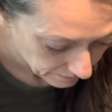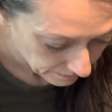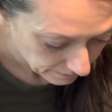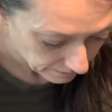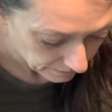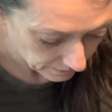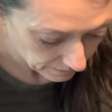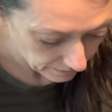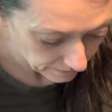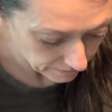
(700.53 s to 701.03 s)
Uh,
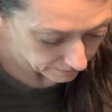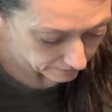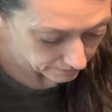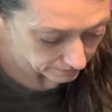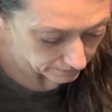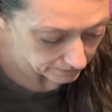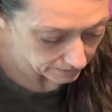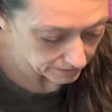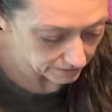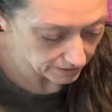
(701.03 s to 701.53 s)

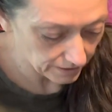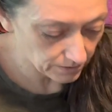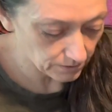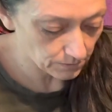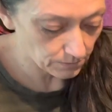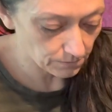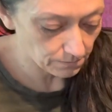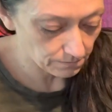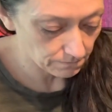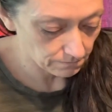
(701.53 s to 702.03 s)
there's
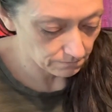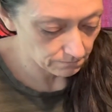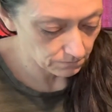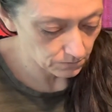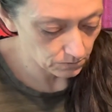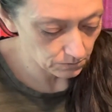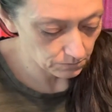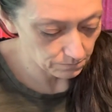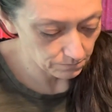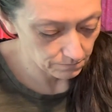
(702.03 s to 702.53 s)
another,
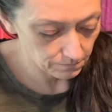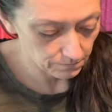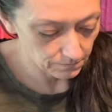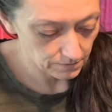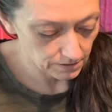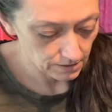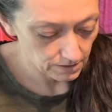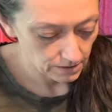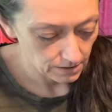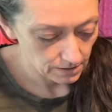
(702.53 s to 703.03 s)
whoop,
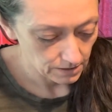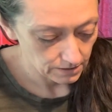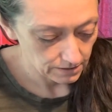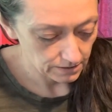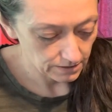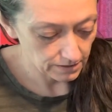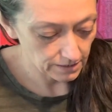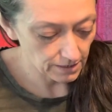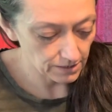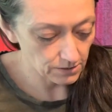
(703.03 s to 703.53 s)

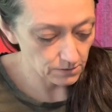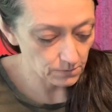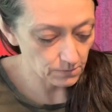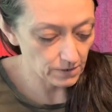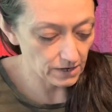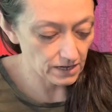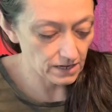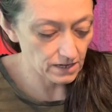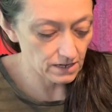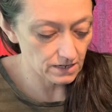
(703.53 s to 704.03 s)
another
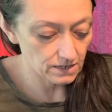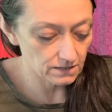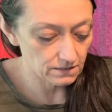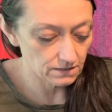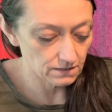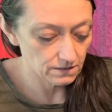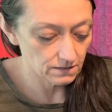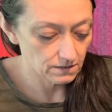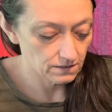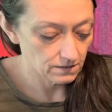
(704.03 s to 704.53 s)
one.
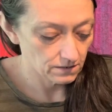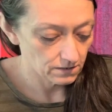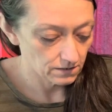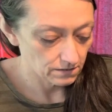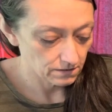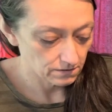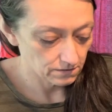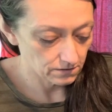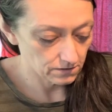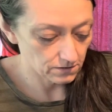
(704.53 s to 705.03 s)

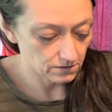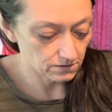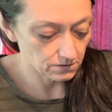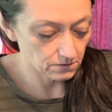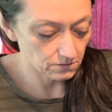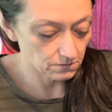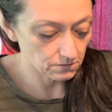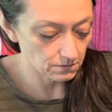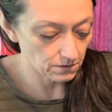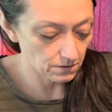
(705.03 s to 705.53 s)
Good
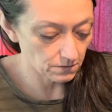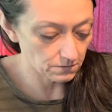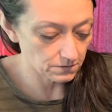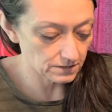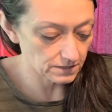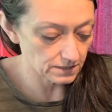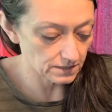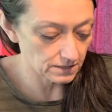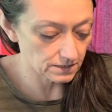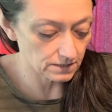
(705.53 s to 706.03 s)
growth
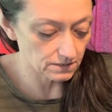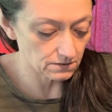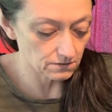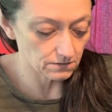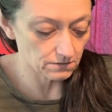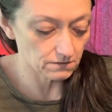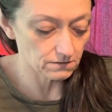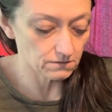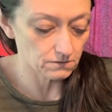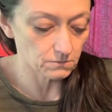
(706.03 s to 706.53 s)
system,
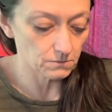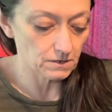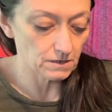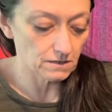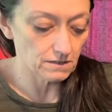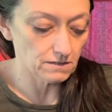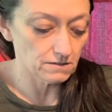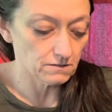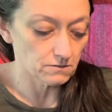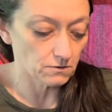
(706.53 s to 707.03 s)
or
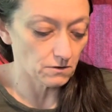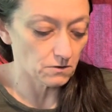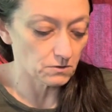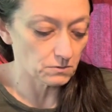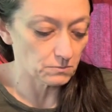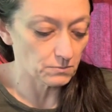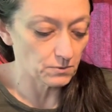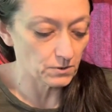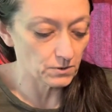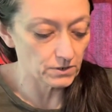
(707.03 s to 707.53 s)
three
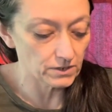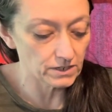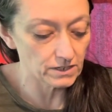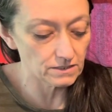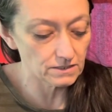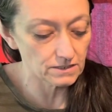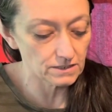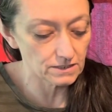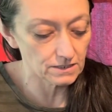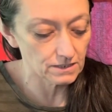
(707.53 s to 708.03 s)
growth
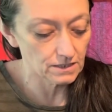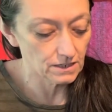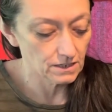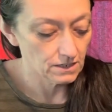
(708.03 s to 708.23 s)
points.